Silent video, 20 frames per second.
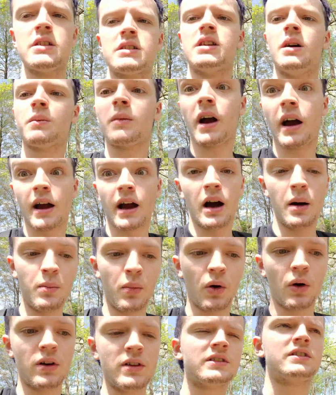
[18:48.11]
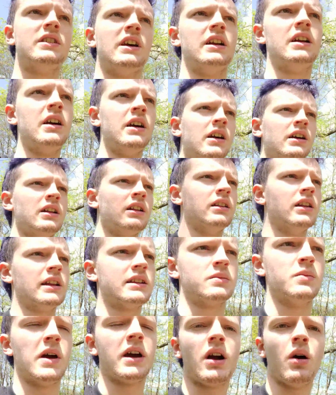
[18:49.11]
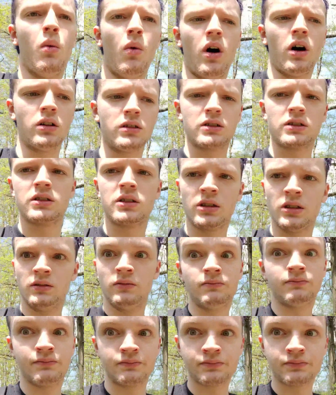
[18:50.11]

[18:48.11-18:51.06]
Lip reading: Some guy got bored and said, let's make a waltz.